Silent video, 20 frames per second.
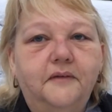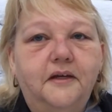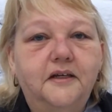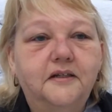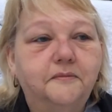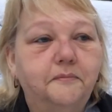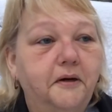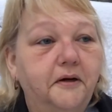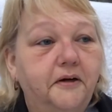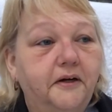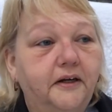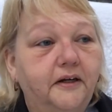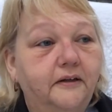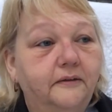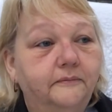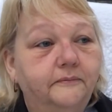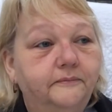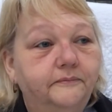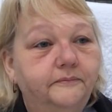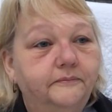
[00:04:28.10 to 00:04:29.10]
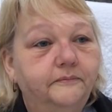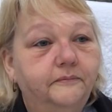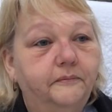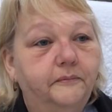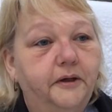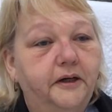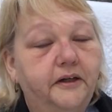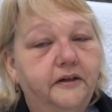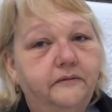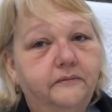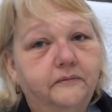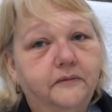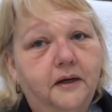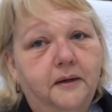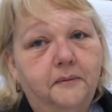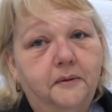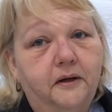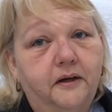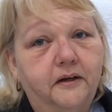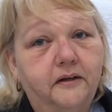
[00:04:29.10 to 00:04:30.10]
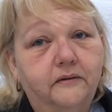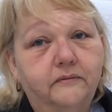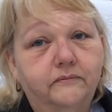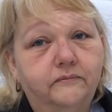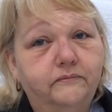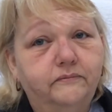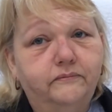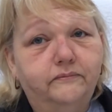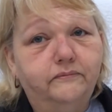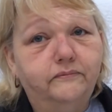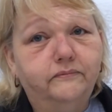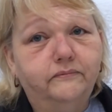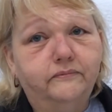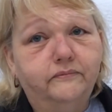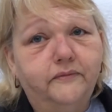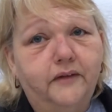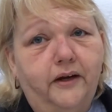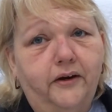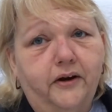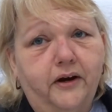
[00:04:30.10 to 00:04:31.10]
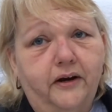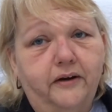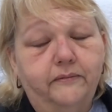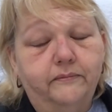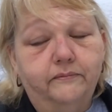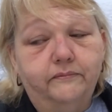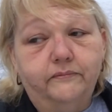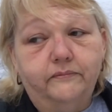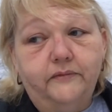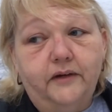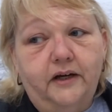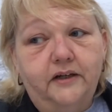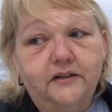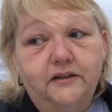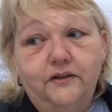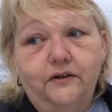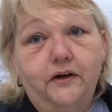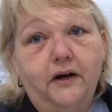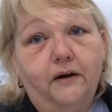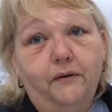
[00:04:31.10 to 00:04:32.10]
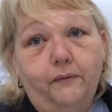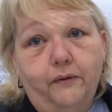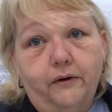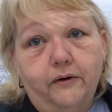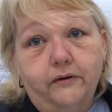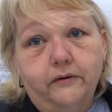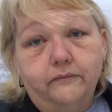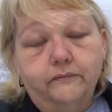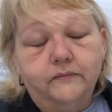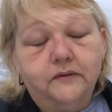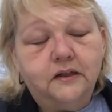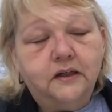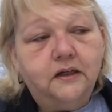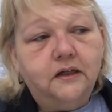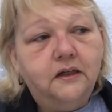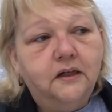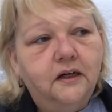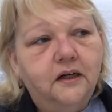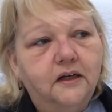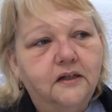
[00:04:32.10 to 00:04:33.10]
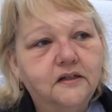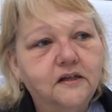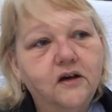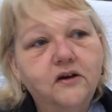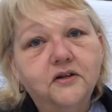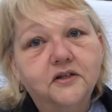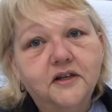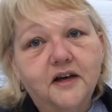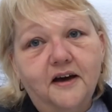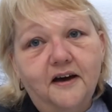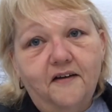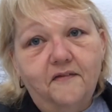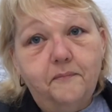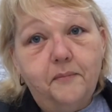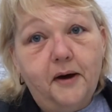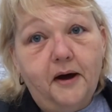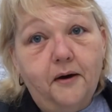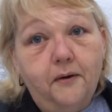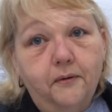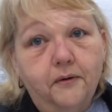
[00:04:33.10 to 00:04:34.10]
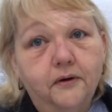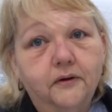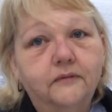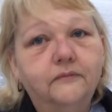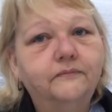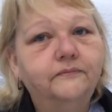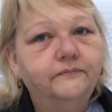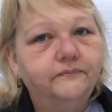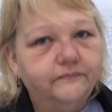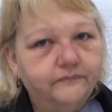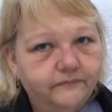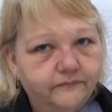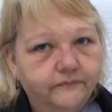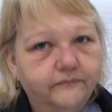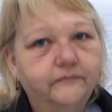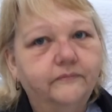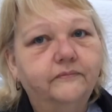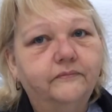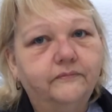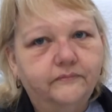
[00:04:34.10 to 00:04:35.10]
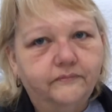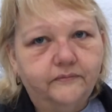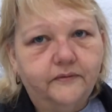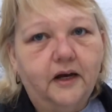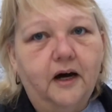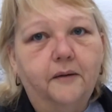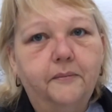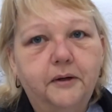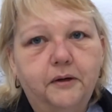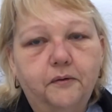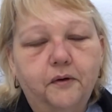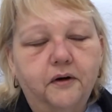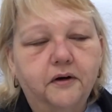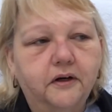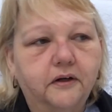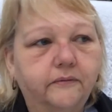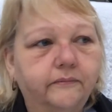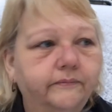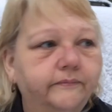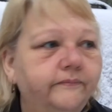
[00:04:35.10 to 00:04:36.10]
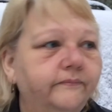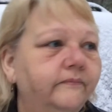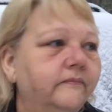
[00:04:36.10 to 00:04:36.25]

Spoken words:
it's pretty, but I'm like, okay, I still gotta work. As long as I have power, I'll be working.